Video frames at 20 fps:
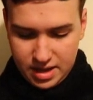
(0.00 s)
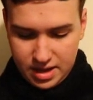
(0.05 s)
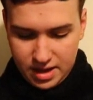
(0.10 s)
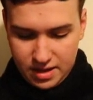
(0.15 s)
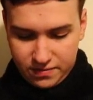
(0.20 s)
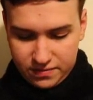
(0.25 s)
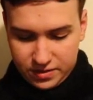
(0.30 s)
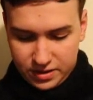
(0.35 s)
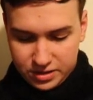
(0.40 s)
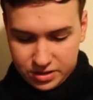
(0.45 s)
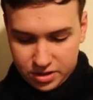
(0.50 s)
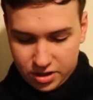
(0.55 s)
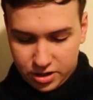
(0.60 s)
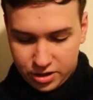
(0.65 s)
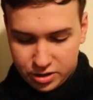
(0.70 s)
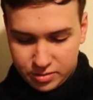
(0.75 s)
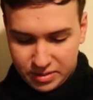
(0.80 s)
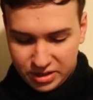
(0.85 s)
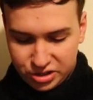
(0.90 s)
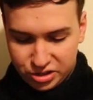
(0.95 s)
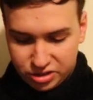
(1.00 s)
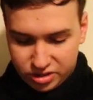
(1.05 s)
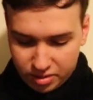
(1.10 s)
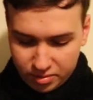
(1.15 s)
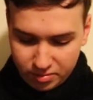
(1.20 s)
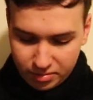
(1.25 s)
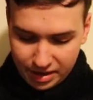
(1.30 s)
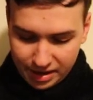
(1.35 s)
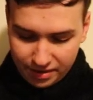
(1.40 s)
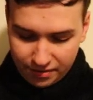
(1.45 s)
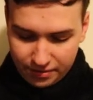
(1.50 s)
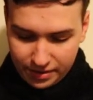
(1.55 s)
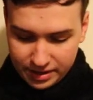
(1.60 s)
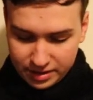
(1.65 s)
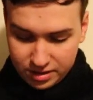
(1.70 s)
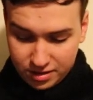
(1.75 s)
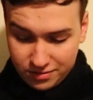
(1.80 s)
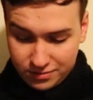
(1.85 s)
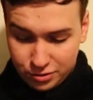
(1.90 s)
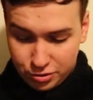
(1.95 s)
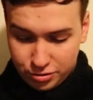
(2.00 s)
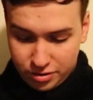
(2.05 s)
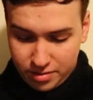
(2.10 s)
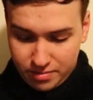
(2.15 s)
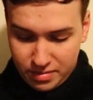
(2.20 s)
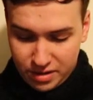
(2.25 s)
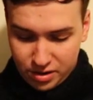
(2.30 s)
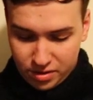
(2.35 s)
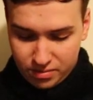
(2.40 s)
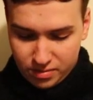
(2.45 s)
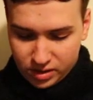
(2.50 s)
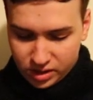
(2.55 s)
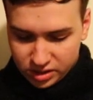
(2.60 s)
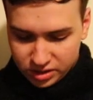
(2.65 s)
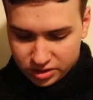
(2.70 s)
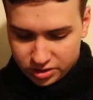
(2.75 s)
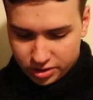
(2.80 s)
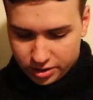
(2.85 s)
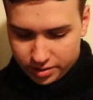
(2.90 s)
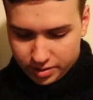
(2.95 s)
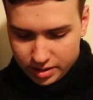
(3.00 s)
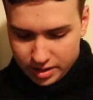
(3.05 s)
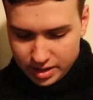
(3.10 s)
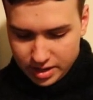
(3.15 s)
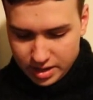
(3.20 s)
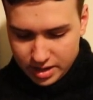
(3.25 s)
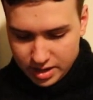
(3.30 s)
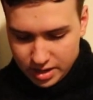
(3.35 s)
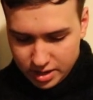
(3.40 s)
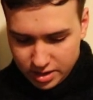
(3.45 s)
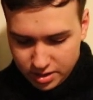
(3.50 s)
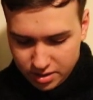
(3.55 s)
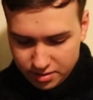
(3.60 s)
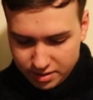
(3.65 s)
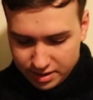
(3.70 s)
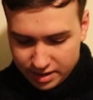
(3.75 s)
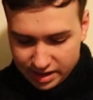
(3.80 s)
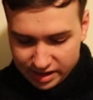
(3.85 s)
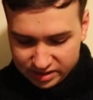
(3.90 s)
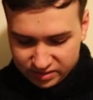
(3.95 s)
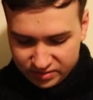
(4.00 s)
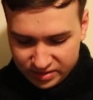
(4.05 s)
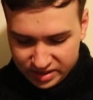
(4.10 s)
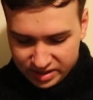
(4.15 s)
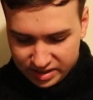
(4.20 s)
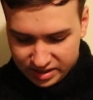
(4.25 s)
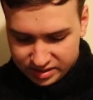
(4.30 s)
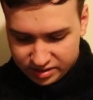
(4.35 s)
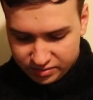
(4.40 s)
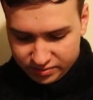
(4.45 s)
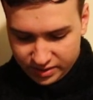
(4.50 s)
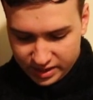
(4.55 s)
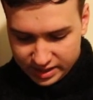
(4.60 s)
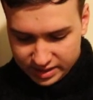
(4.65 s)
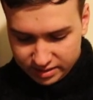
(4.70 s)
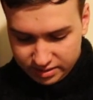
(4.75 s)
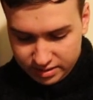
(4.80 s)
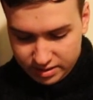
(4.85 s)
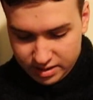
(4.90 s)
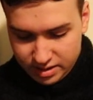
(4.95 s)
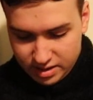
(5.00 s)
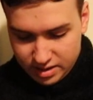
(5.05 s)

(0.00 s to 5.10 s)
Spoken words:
If this card is special summoned by effect of Dream Mirror monster, you can activate this effect.